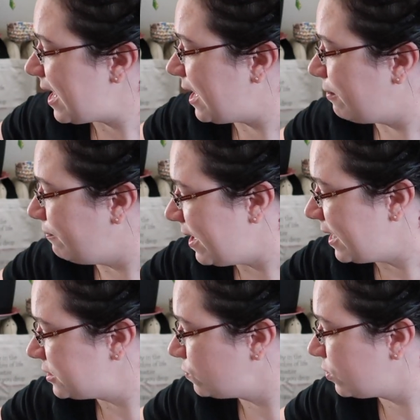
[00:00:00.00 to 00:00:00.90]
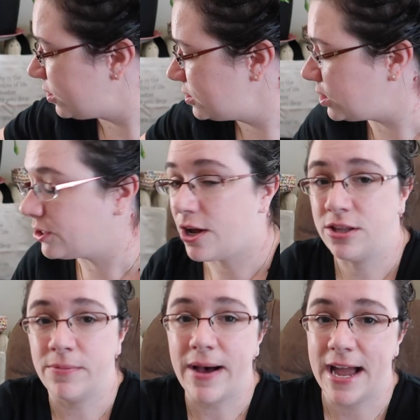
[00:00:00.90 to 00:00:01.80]
um, and it's worked
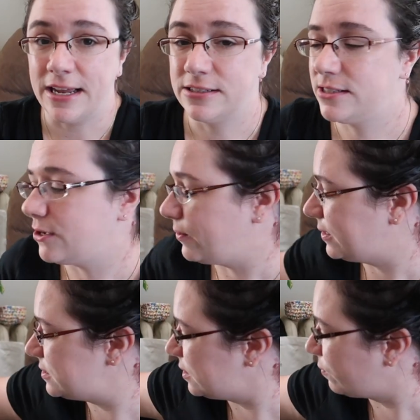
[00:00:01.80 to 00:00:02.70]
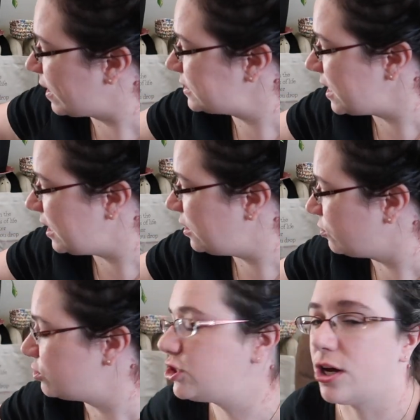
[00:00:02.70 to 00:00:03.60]
along the bias. So it's a
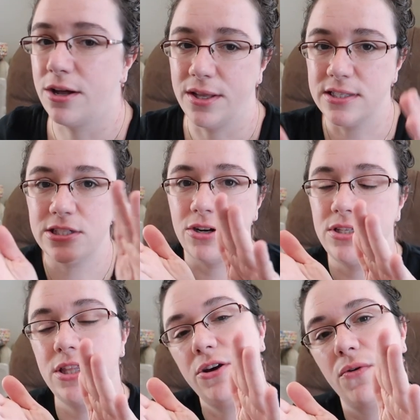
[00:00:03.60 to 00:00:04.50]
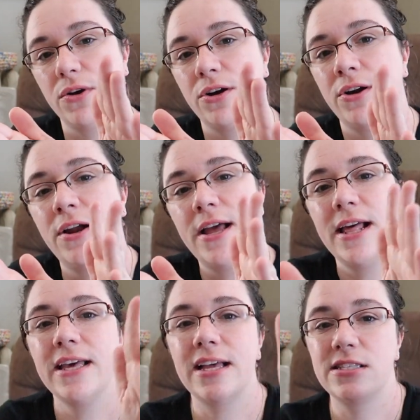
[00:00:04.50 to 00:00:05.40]
rectangular shawl that starts at the corner,
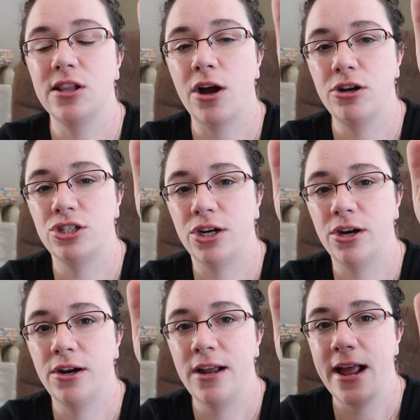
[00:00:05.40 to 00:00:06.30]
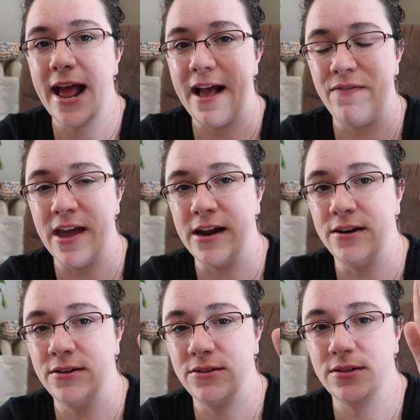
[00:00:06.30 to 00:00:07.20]
gets larger, and
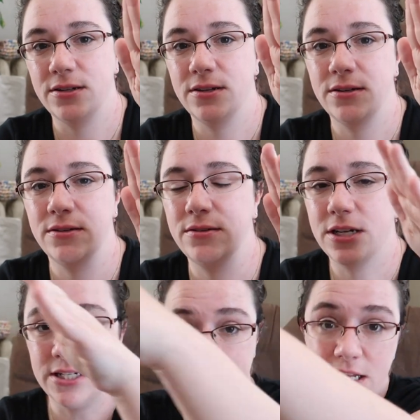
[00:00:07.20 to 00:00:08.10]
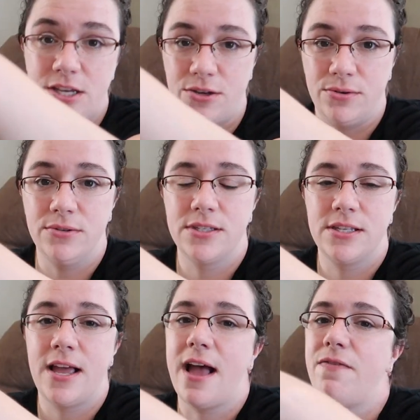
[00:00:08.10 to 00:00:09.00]
then
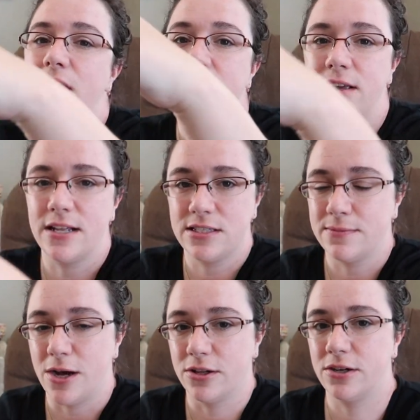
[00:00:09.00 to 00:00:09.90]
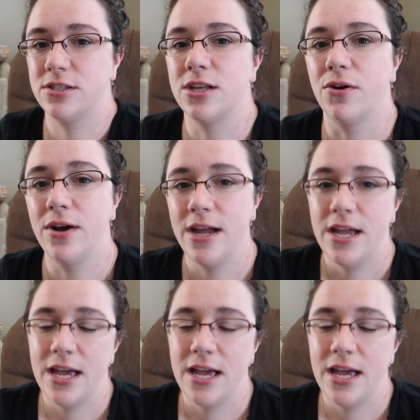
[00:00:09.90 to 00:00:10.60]
continues, and then gets smaller. So